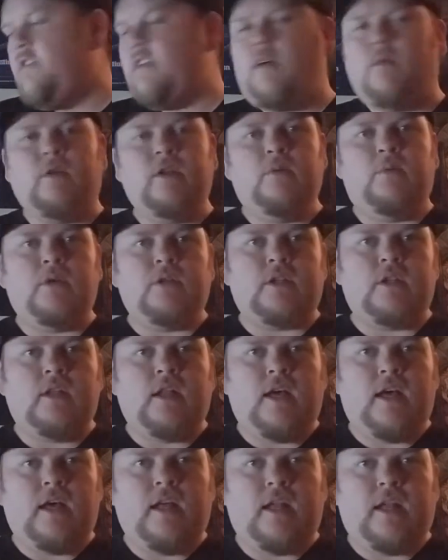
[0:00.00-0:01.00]
not really worth a
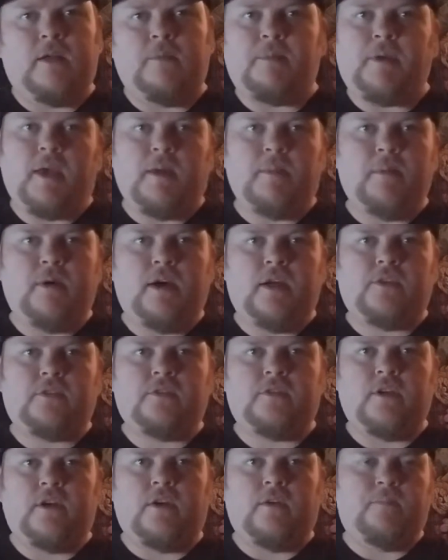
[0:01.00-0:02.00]
lot. I didn't pay much,
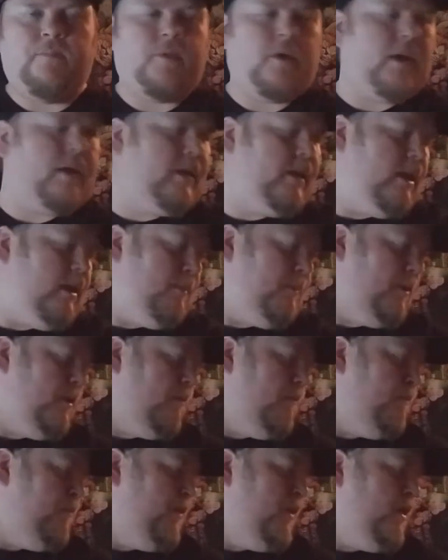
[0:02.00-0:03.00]
so I'll keep it.
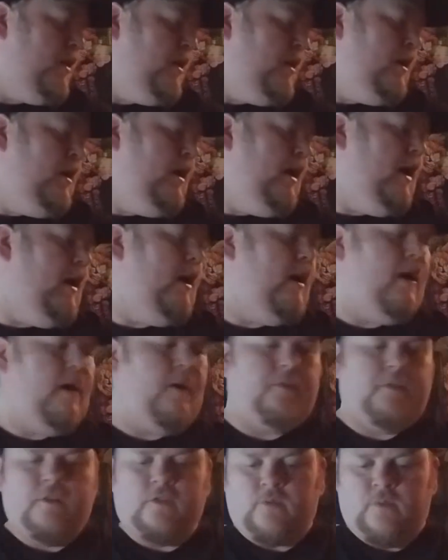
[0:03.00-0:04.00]

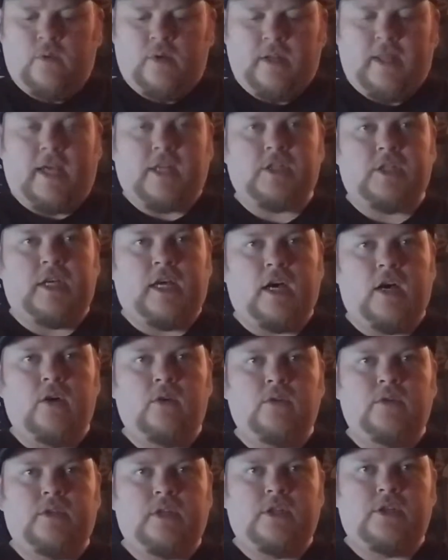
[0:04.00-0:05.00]
And this one actually I
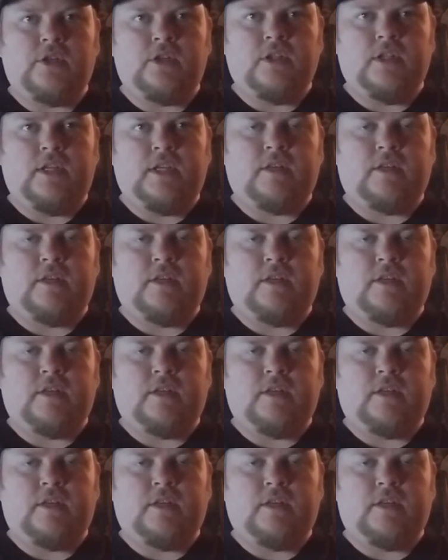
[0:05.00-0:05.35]
owned digitally